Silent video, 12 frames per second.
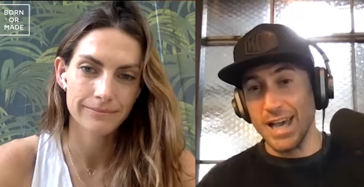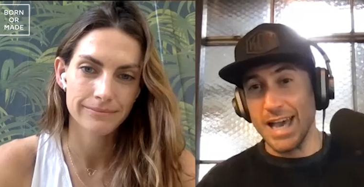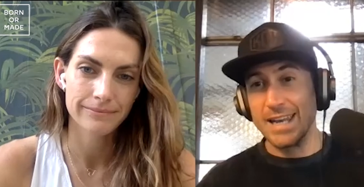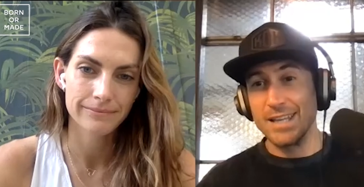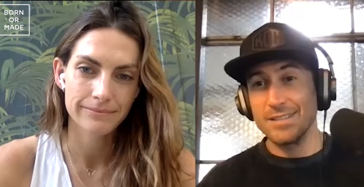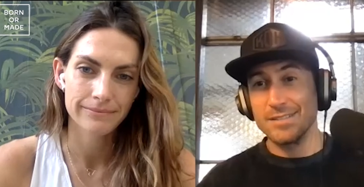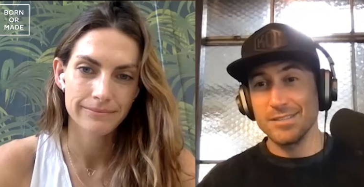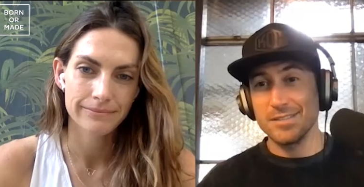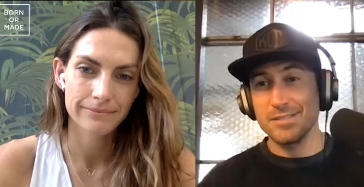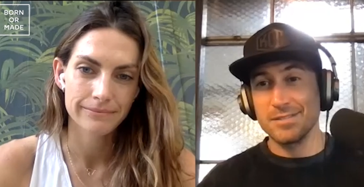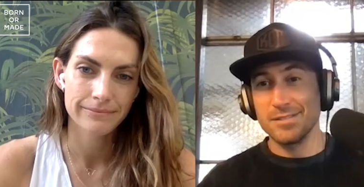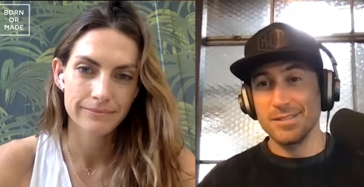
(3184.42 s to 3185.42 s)
Speaker 1: at it to,
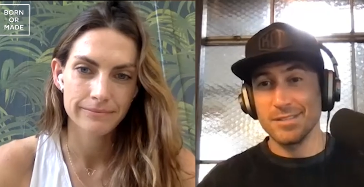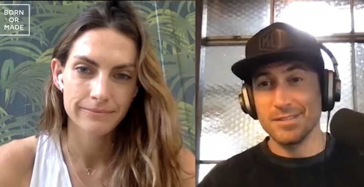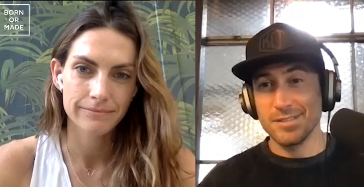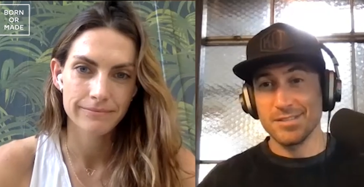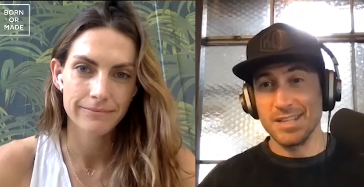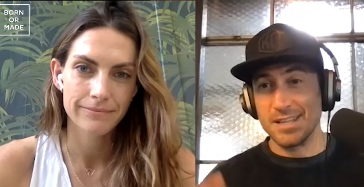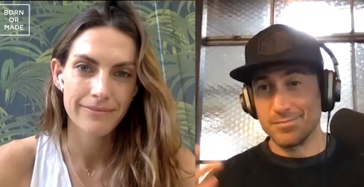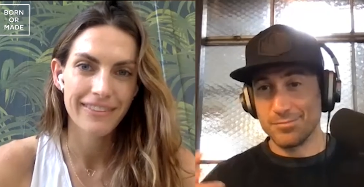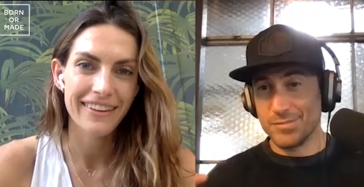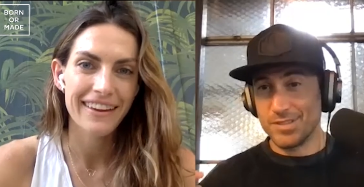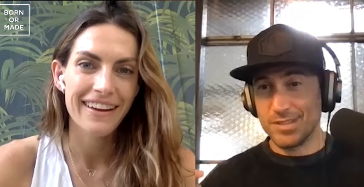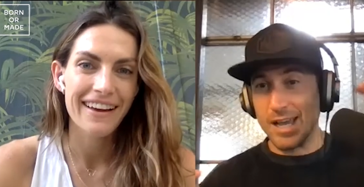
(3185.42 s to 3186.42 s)
to, to say,
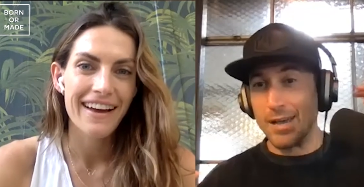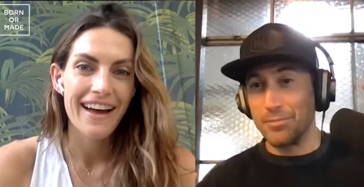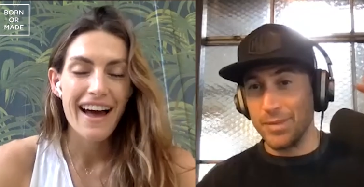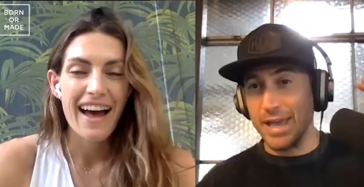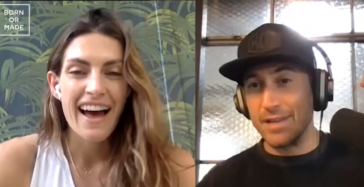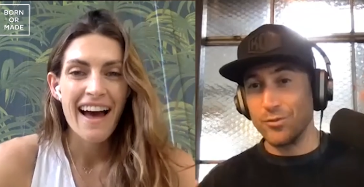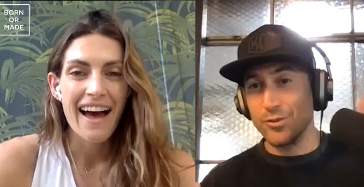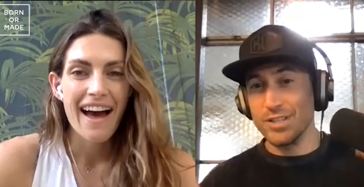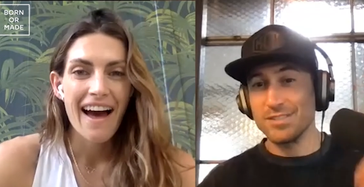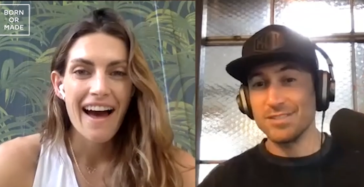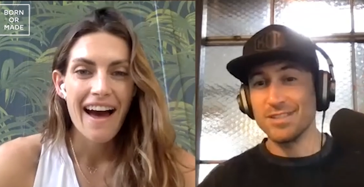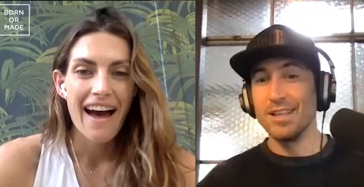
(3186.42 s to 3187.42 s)
stop, bad
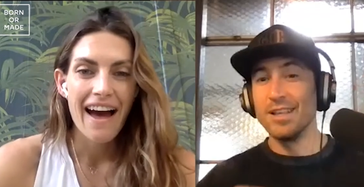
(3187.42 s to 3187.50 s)
voice?